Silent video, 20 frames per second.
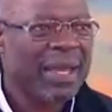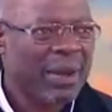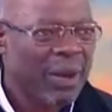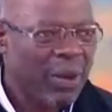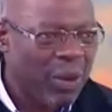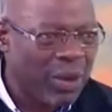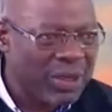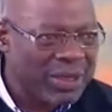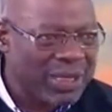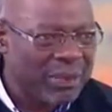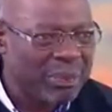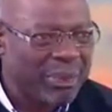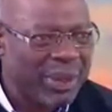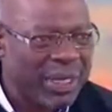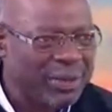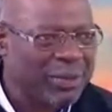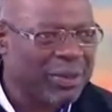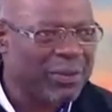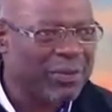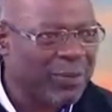on the
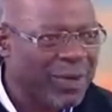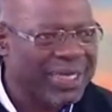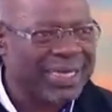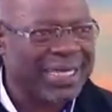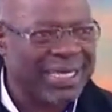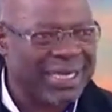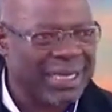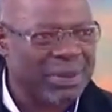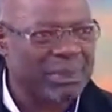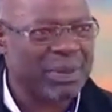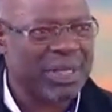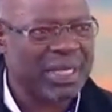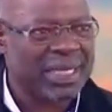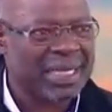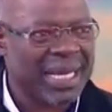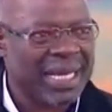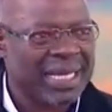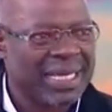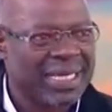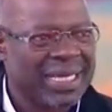basis of what they
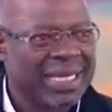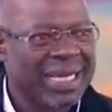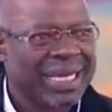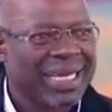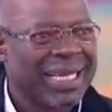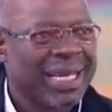represent,